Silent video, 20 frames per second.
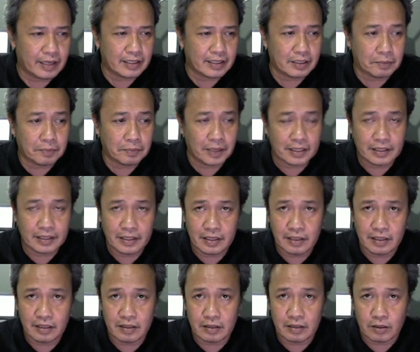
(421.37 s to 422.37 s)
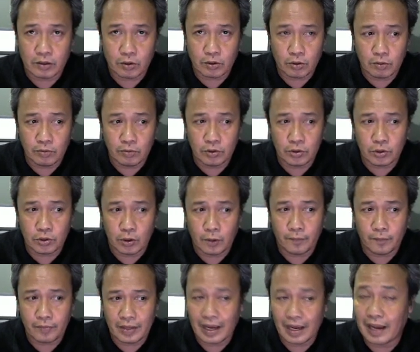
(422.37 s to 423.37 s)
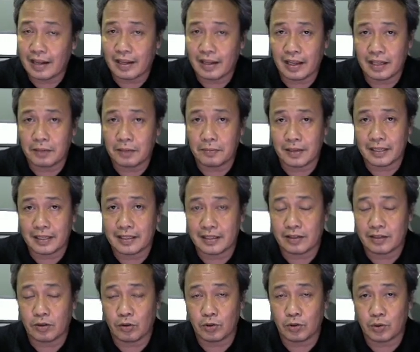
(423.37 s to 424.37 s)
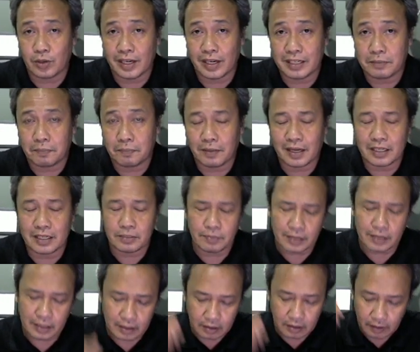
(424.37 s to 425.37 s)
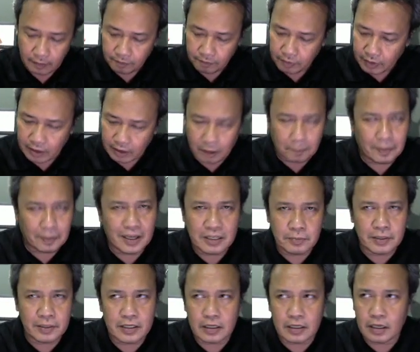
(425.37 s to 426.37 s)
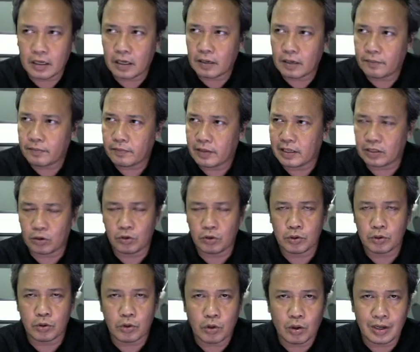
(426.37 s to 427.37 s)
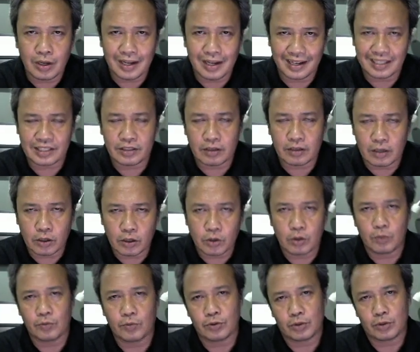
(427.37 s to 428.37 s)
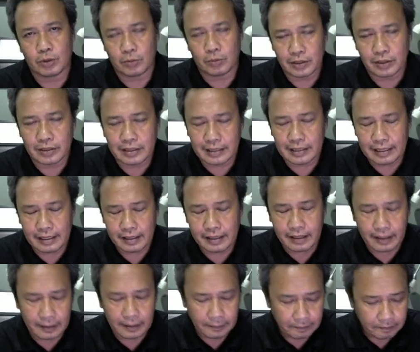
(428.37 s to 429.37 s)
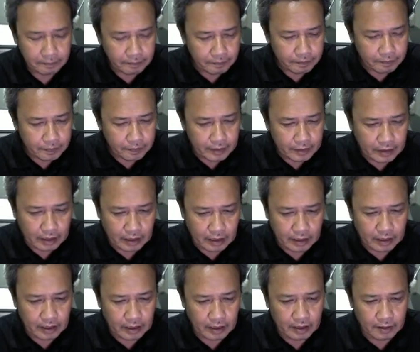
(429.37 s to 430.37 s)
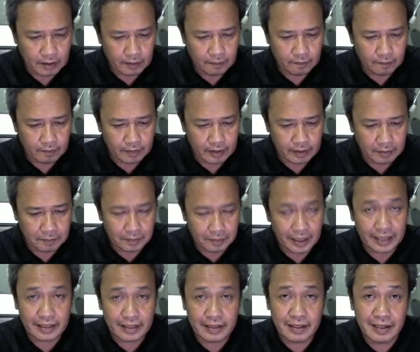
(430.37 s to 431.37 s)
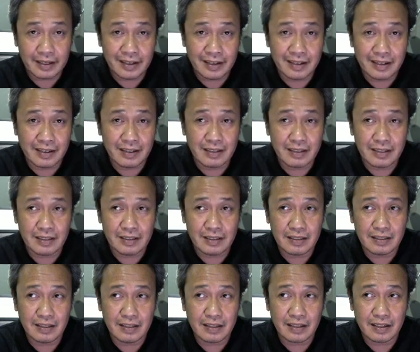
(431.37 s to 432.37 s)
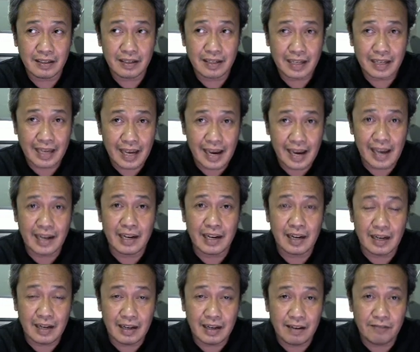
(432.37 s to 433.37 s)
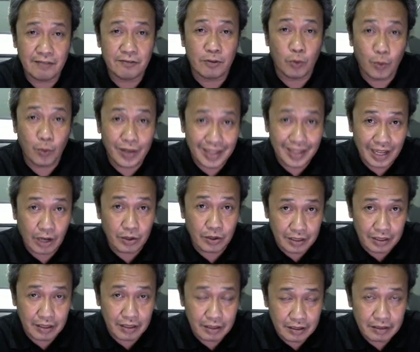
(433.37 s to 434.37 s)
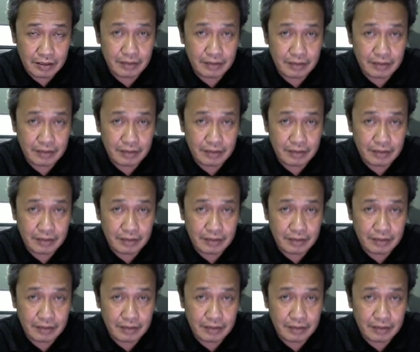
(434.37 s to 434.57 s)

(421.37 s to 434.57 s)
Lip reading: the bacterial chromosome, and then the bacteria also has plasmids. Now plasmids is also called extra chromosomal DNA. The bacteria can live without it.